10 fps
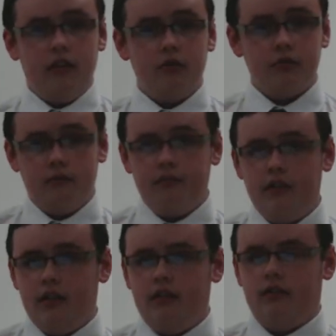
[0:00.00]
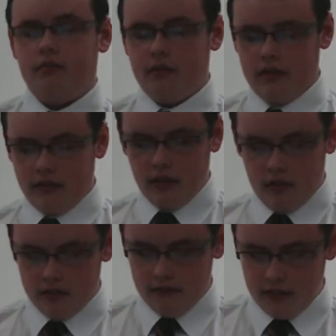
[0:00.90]
He also provided us with a
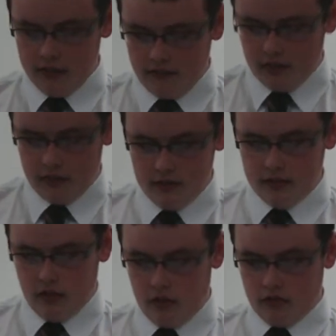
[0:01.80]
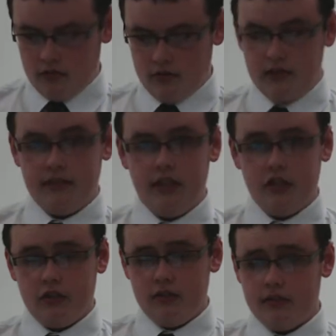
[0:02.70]
lot of leaflets on
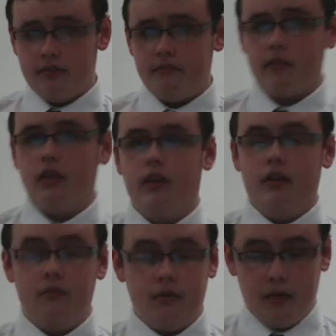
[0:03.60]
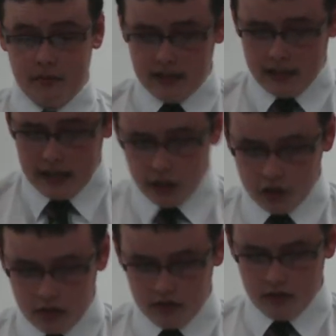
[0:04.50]
seizures, on my
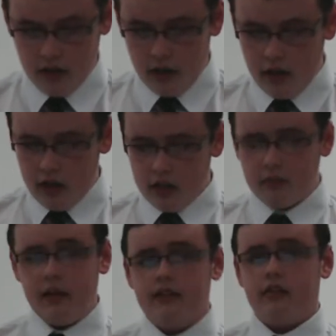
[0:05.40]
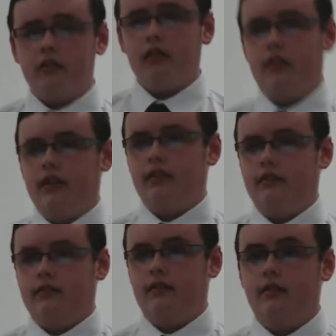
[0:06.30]
medication, as well as other
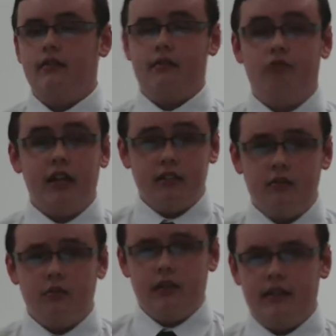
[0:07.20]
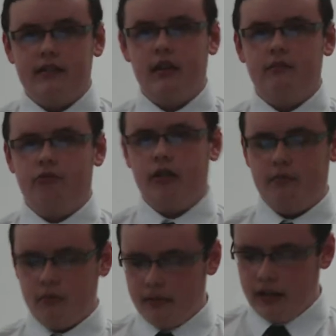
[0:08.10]
things, practical things like
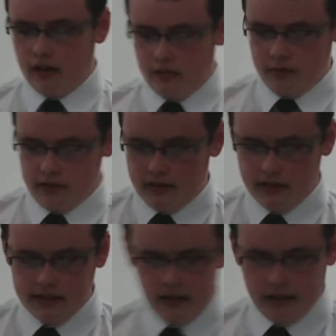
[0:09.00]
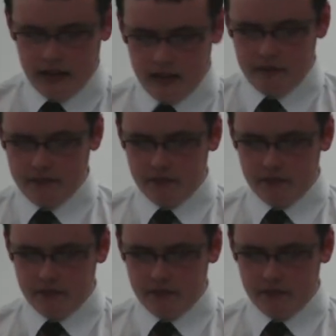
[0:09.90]
breathable pillows and things like that.